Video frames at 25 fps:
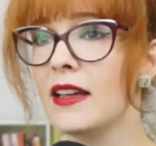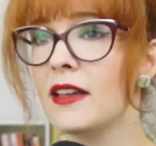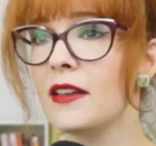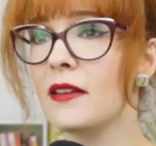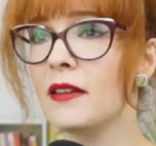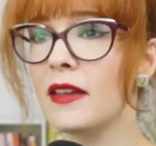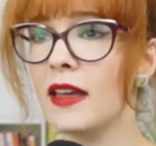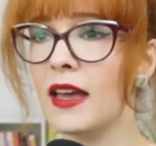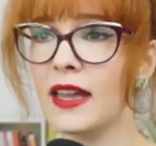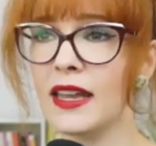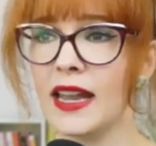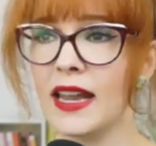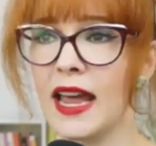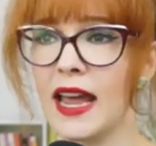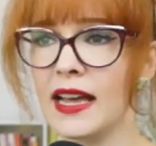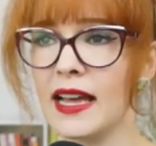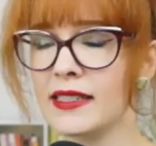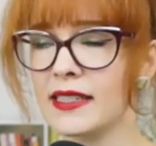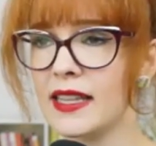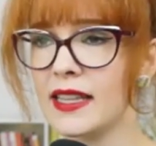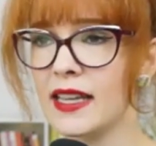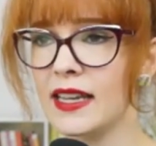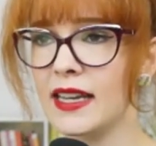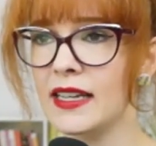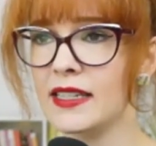announced
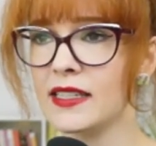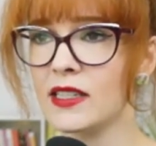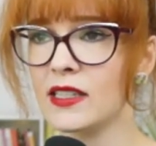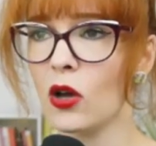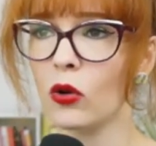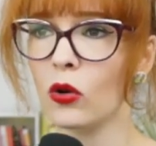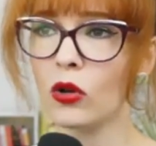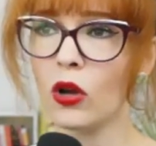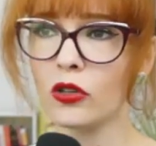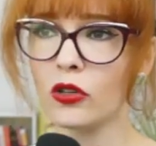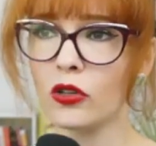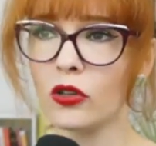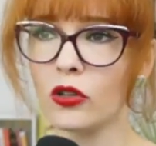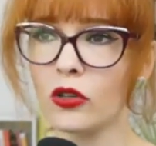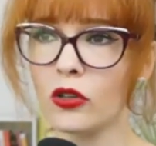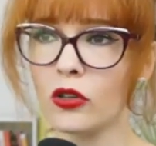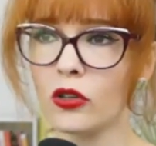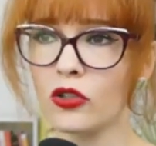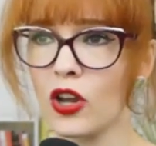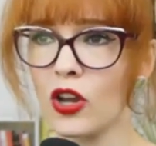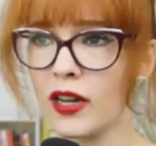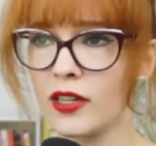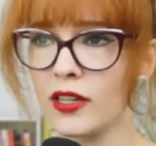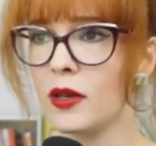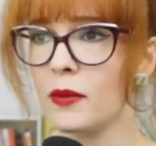its old content.
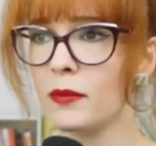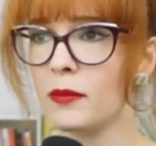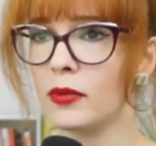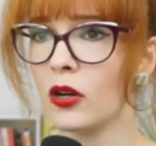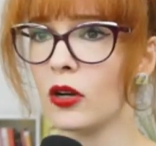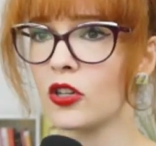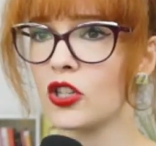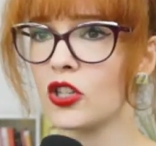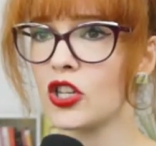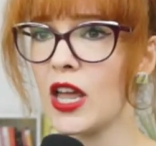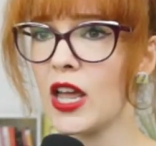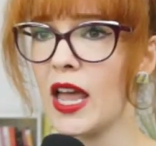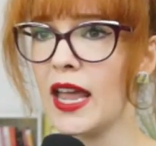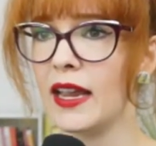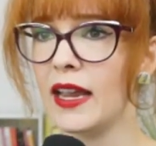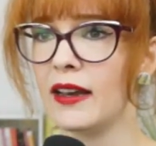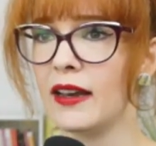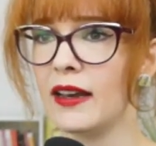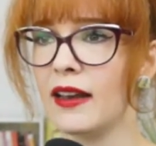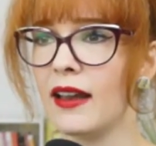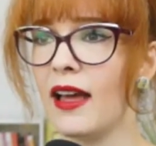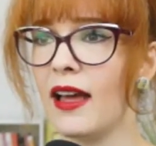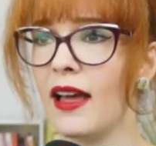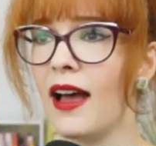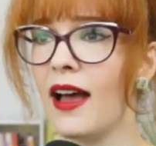The Ethereum
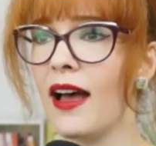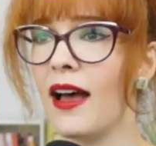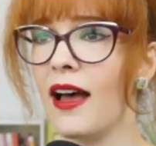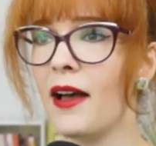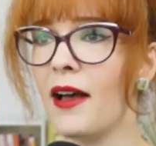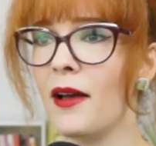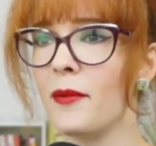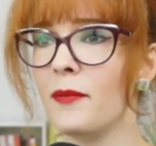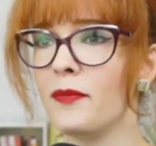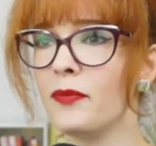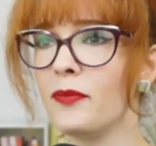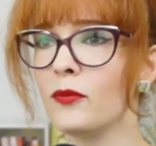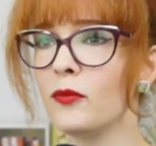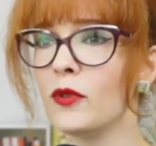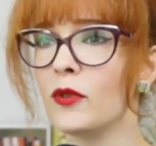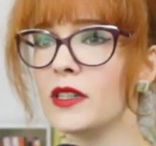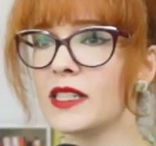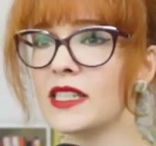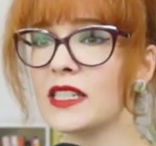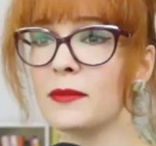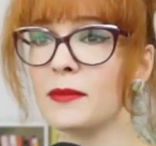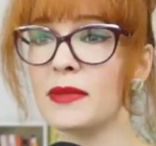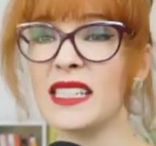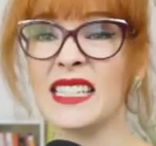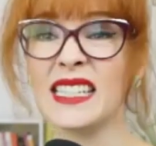blockchain
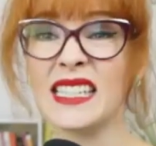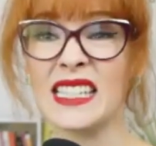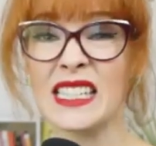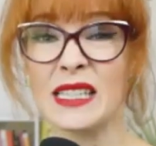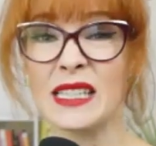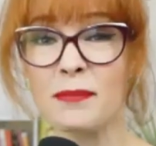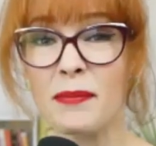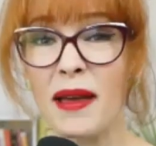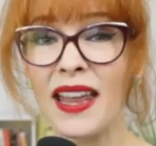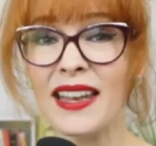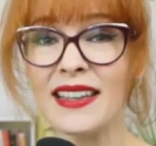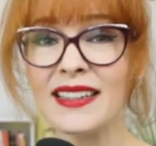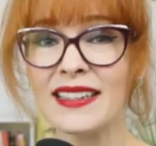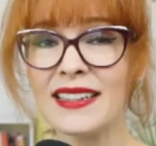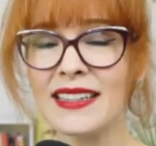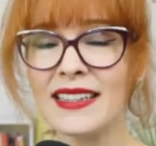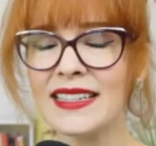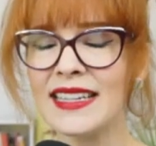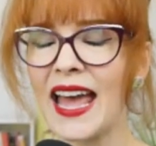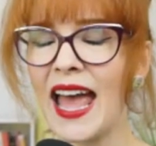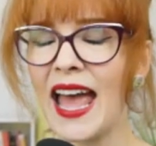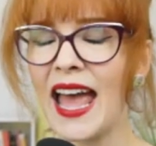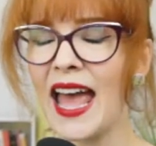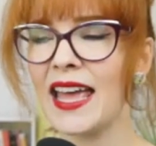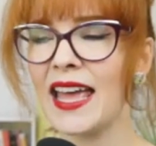was to be suspended,
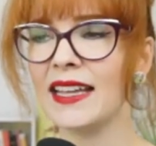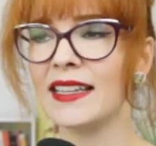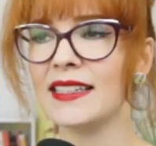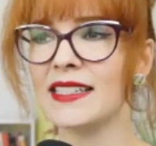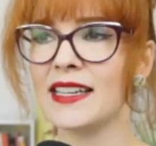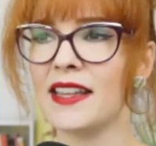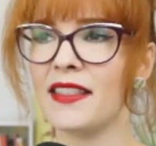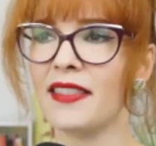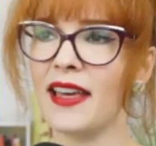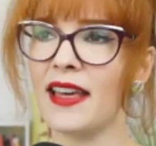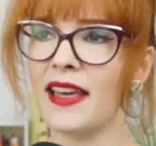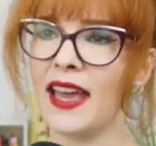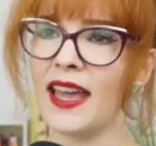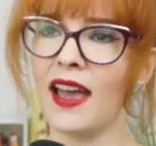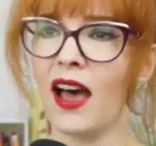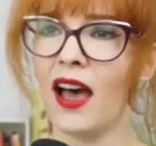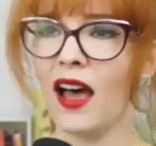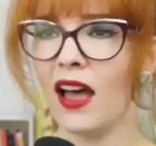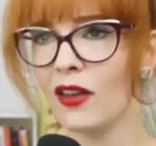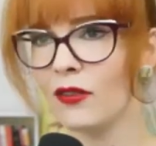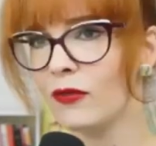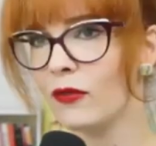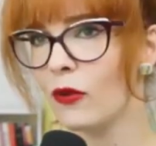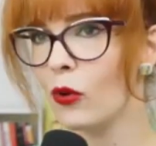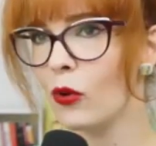and they
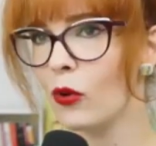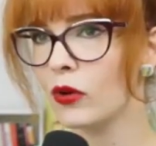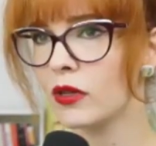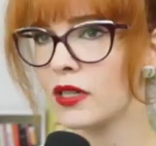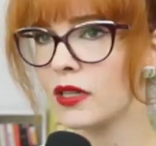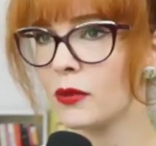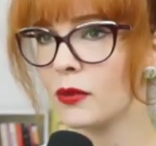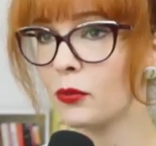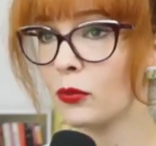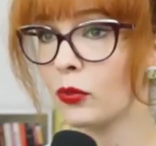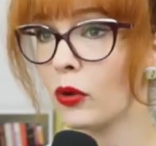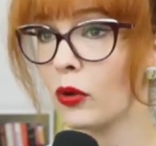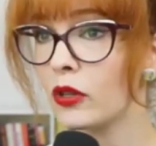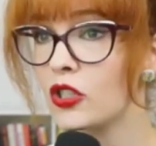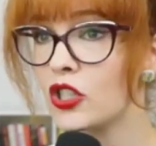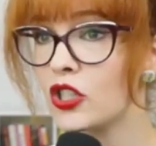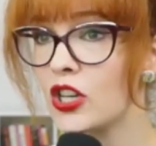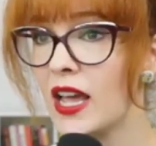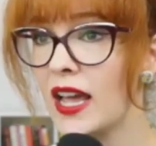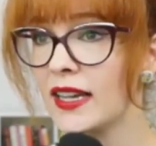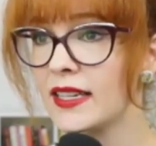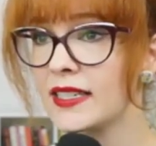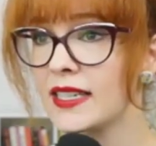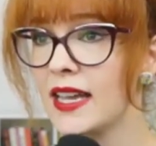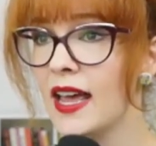hard forked the
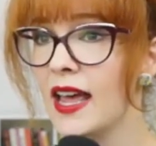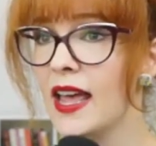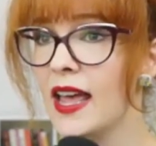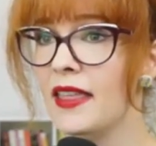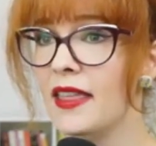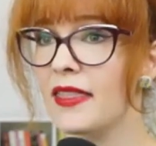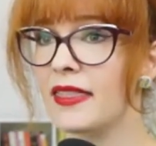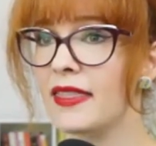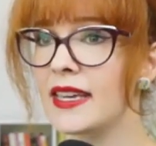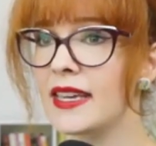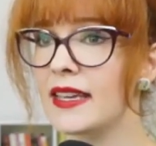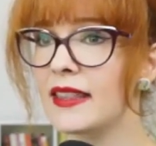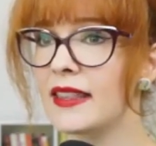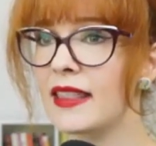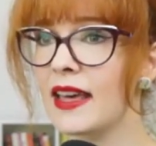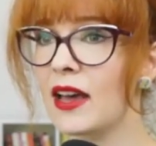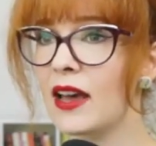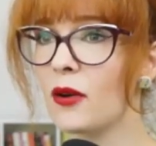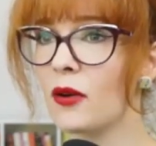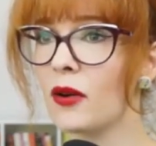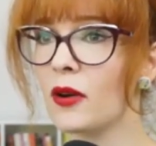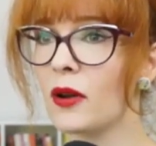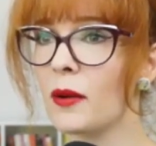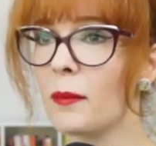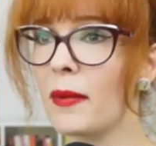project. There
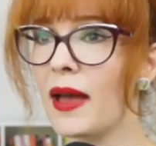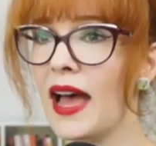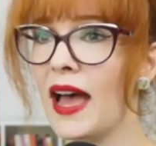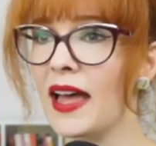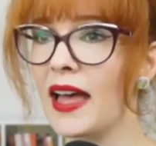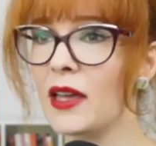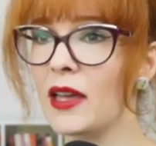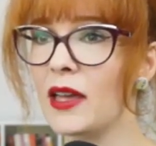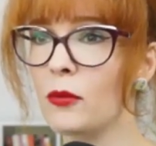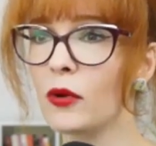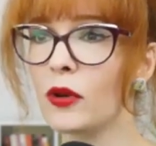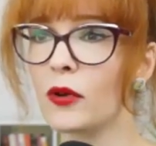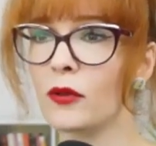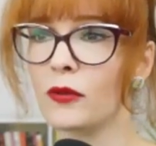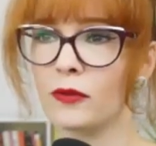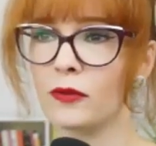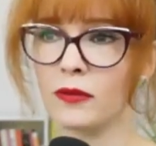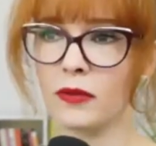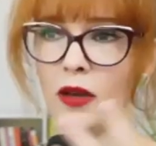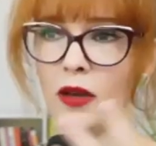were about, it would have